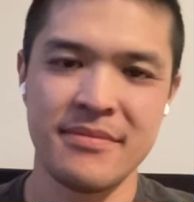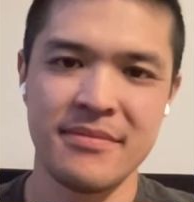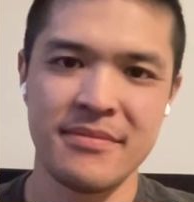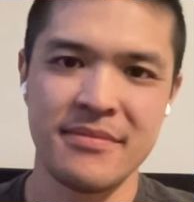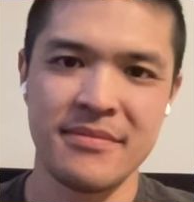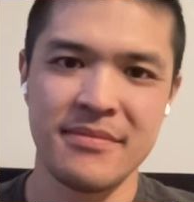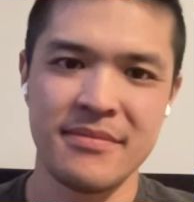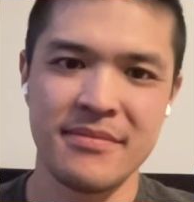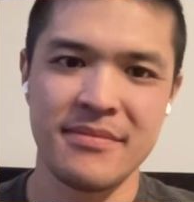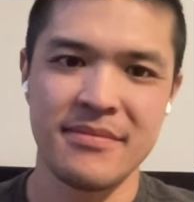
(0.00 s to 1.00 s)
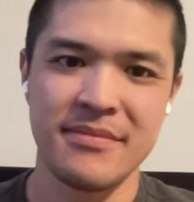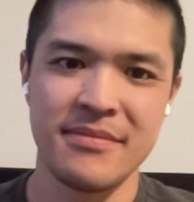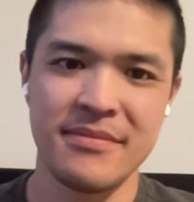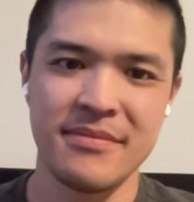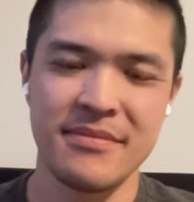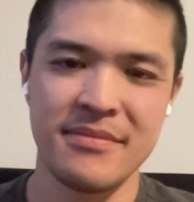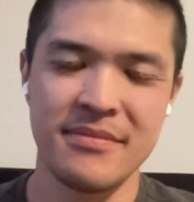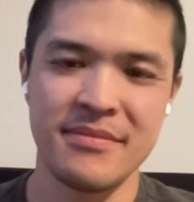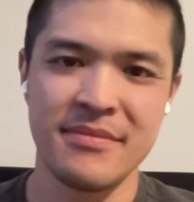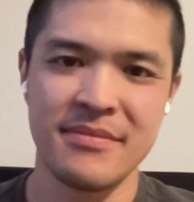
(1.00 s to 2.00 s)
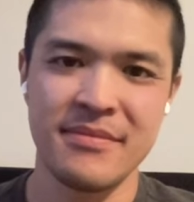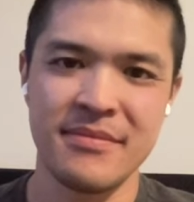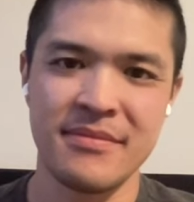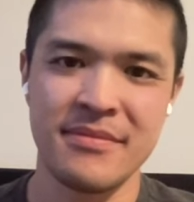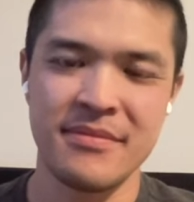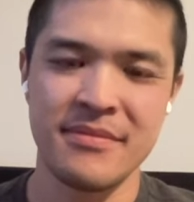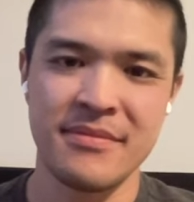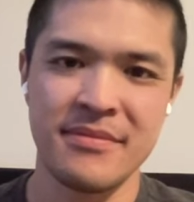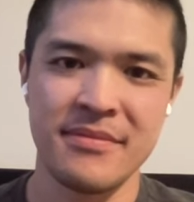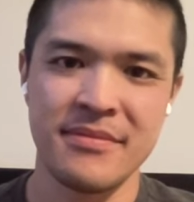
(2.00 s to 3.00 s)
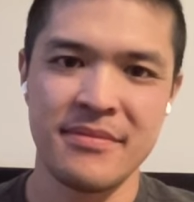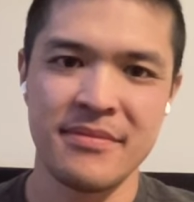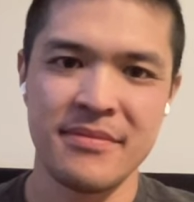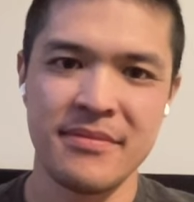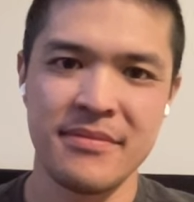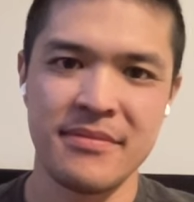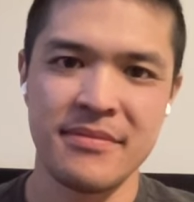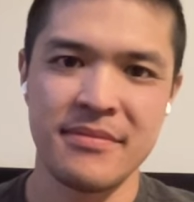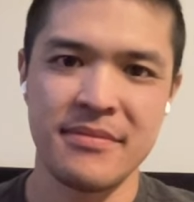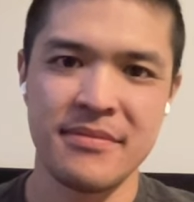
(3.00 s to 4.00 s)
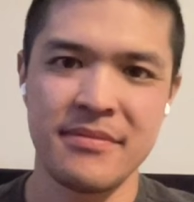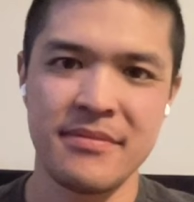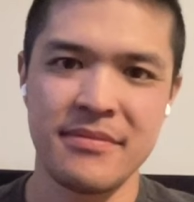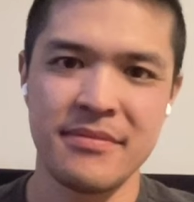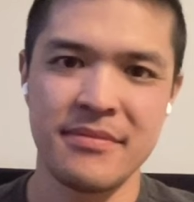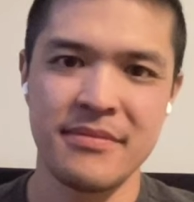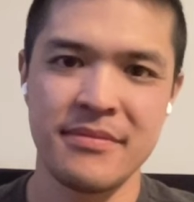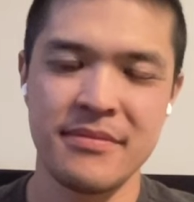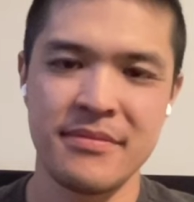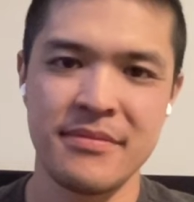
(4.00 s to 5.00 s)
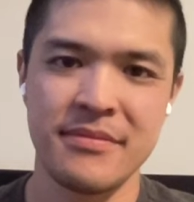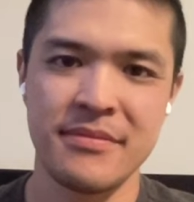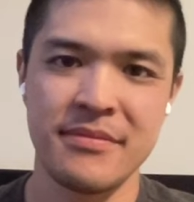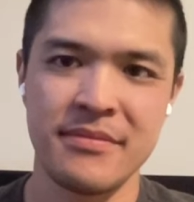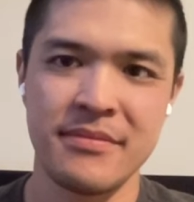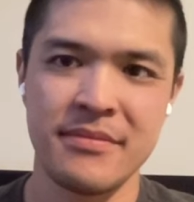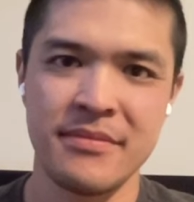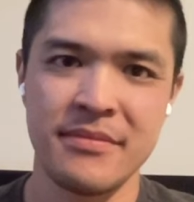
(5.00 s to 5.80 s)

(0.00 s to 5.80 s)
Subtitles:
This person isn't speaking.